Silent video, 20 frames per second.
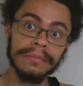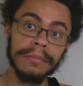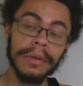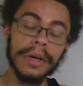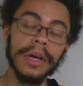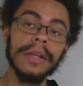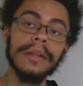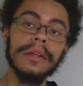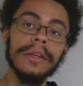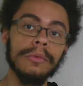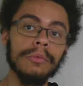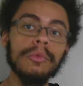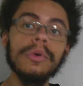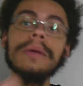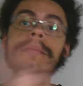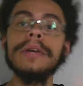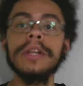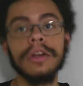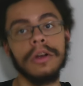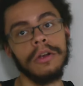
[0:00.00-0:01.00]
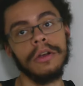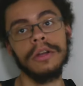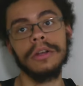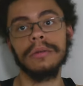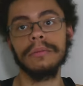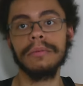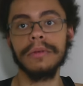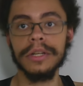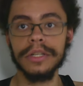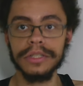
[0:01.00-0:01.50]
But women are
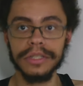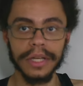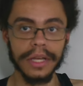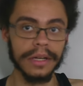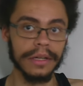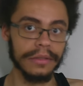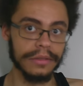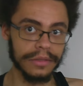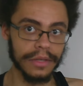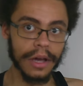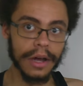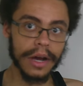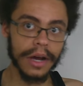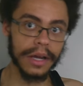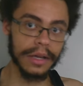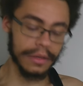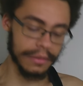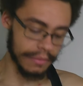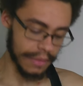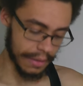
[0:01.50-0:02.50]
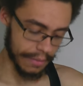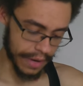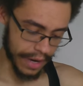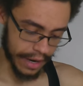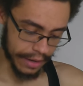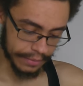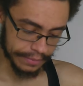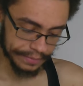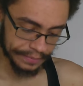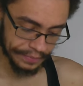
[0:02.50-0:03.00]
underappreciated. Sorry, my
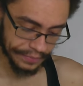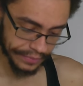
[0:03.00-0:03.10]
bad.